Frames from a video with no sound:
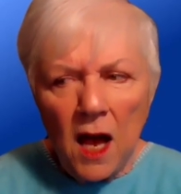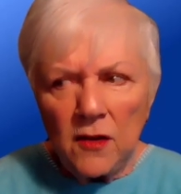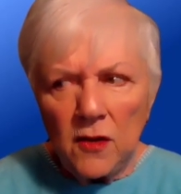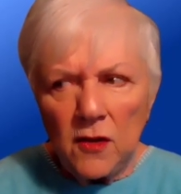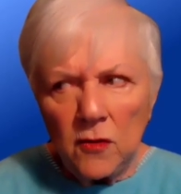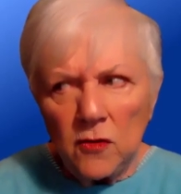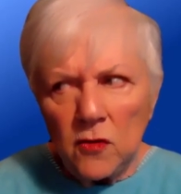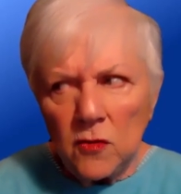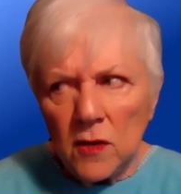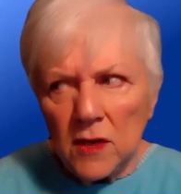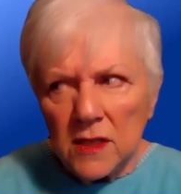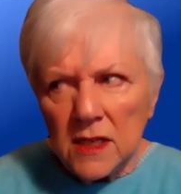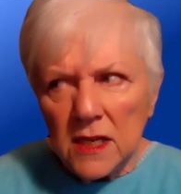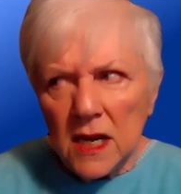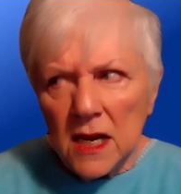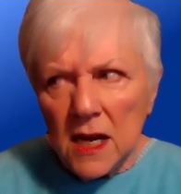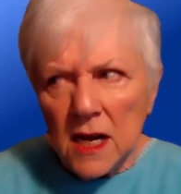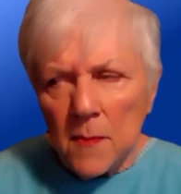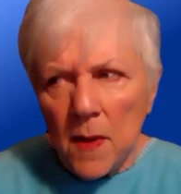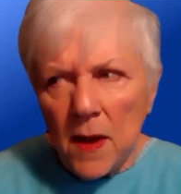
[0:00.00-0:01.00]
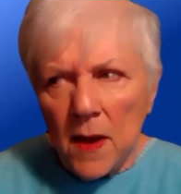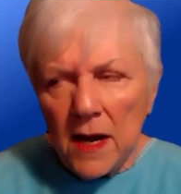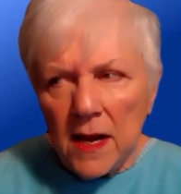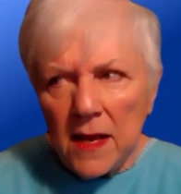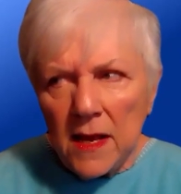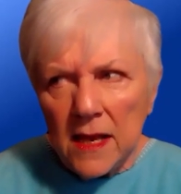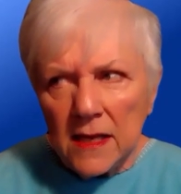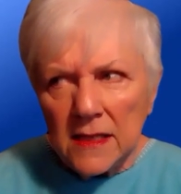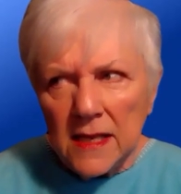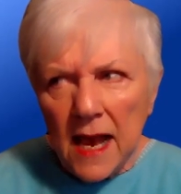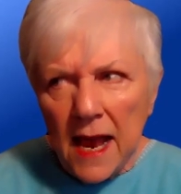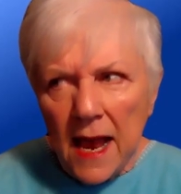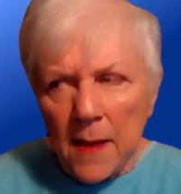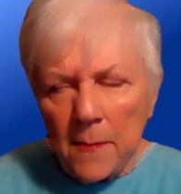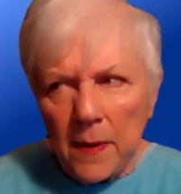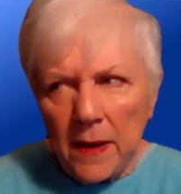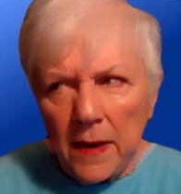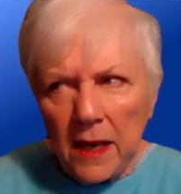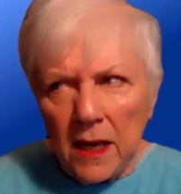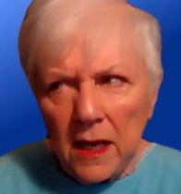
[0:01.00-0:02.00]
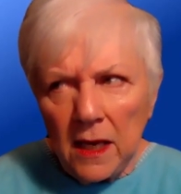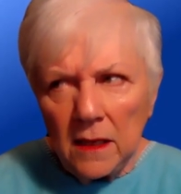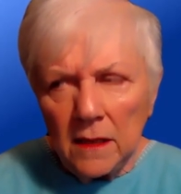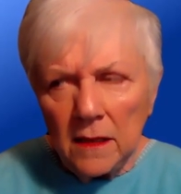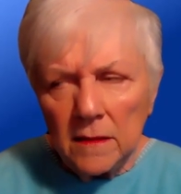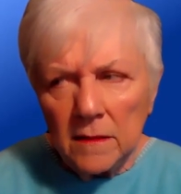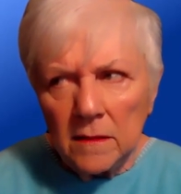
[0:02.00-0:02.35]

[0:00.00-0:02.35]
Don't trust anybody that's happy.